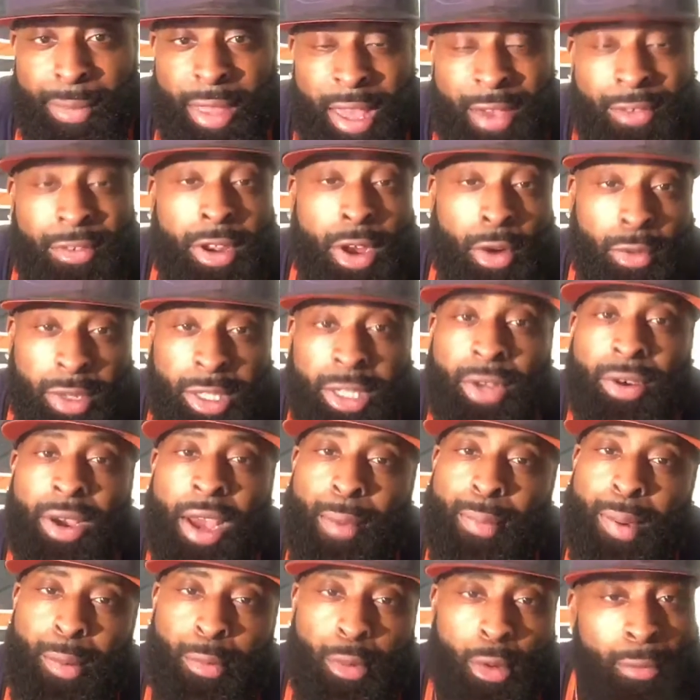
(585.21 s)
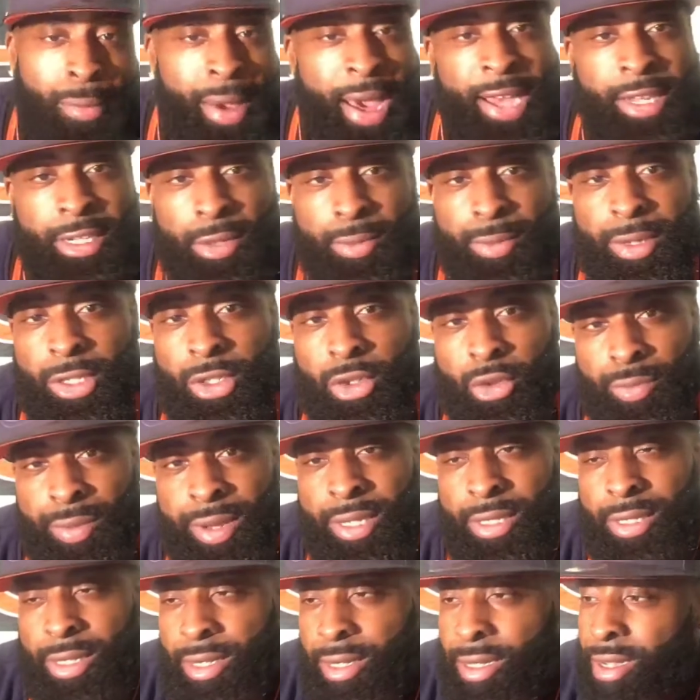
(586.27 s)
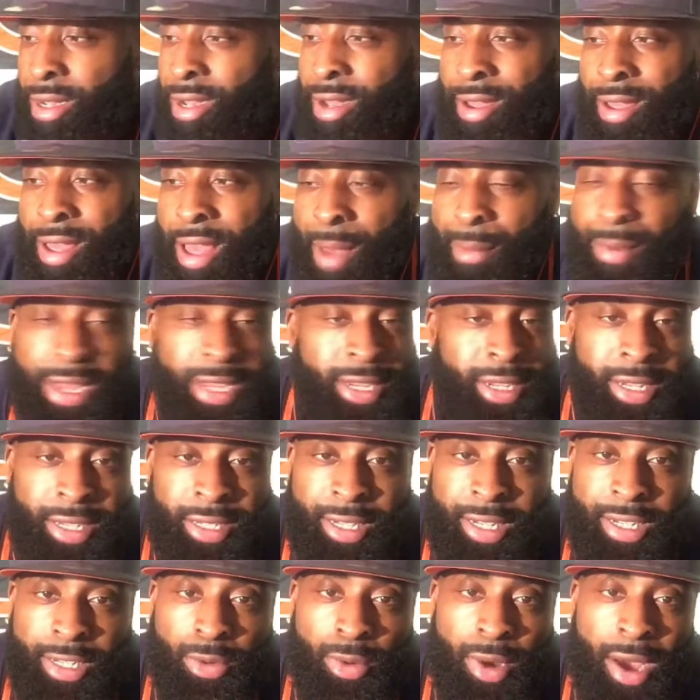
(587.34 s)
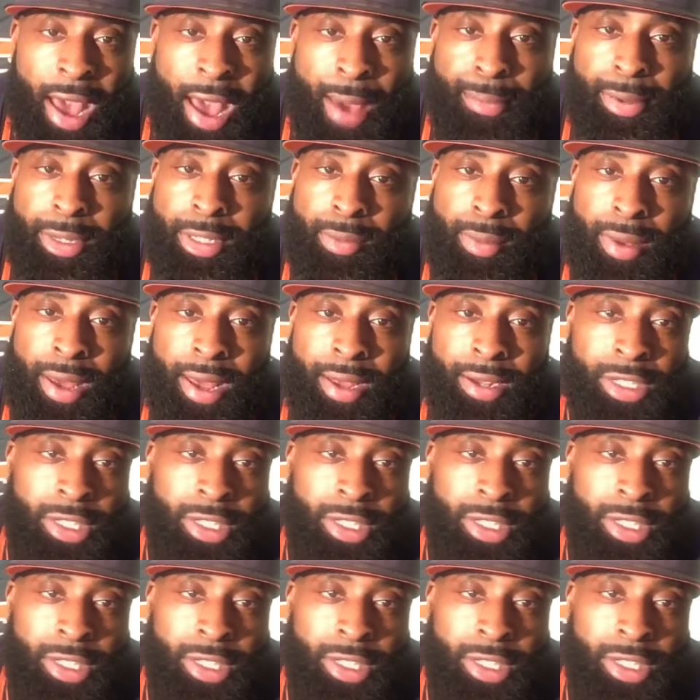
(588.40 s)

Even though we still got people bashing Mr. Trubisky, I mean, it's just what happens, man.